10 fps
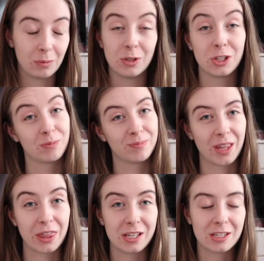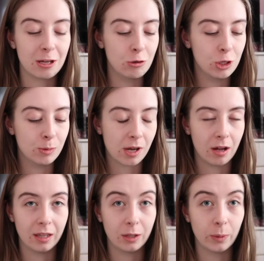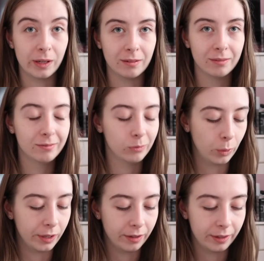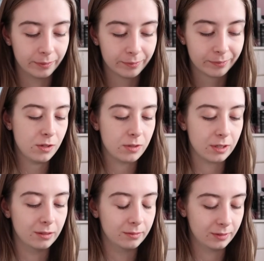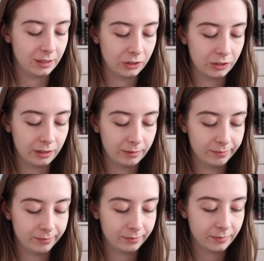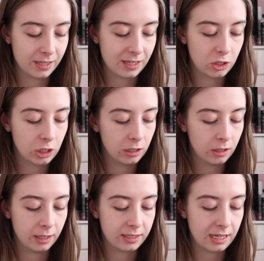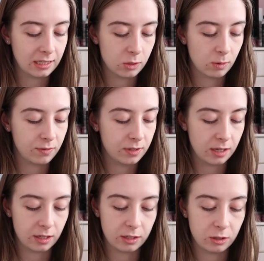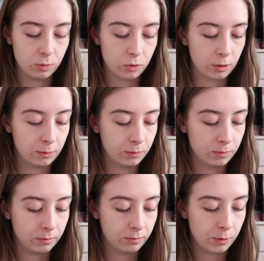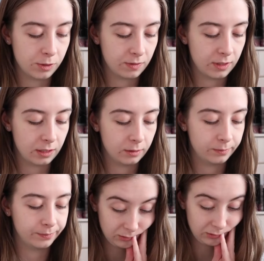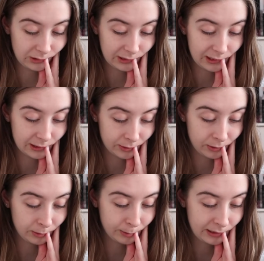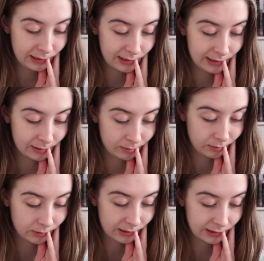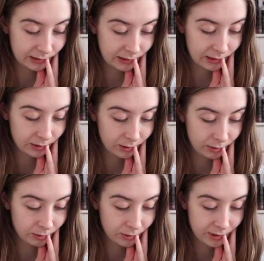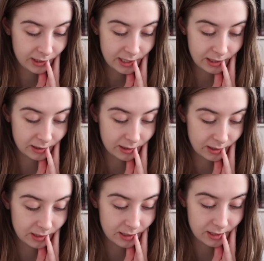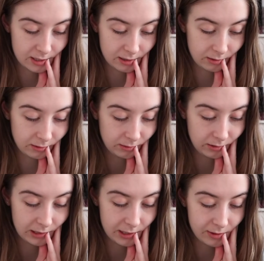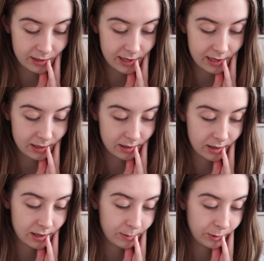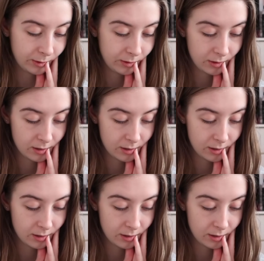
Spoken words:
which I think's cute. She was Harley Quinn one night. Suits her, actually. I said she looked like Taylor Swift in the I Knew You Were Trouble music video. I have a reply. I clicked on the wrong thing because it's still loading in. Come on.